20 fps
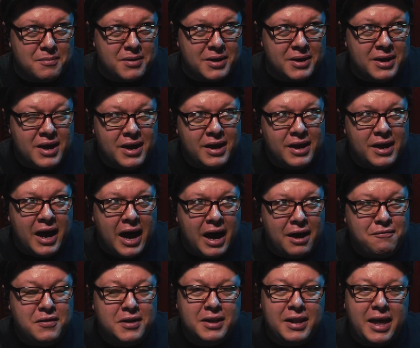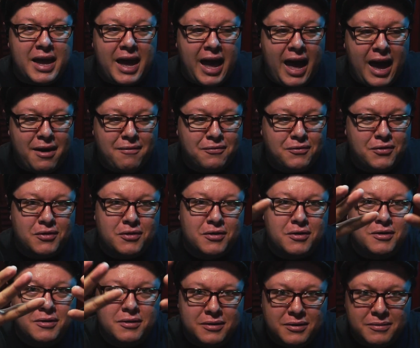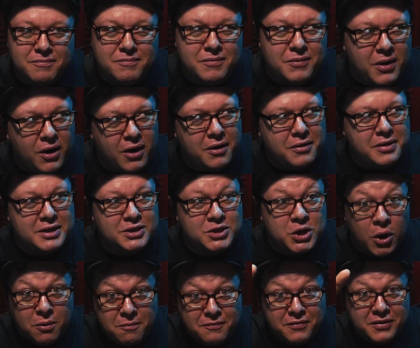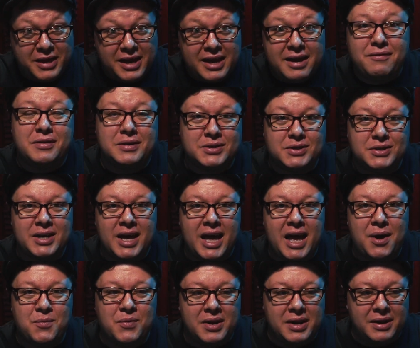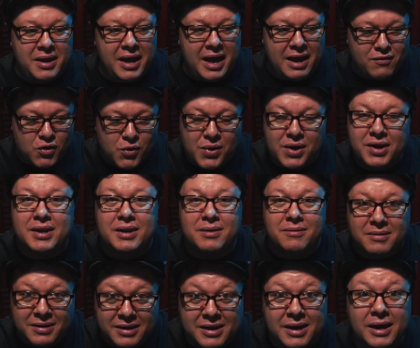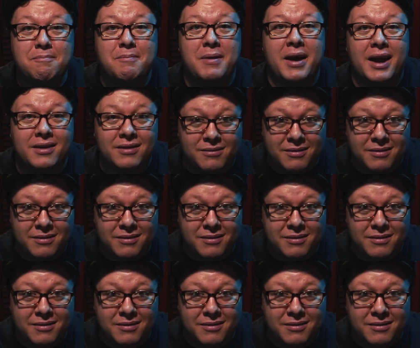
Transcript: But I feel like after all this, hopefully, if there's a time when everyone can get back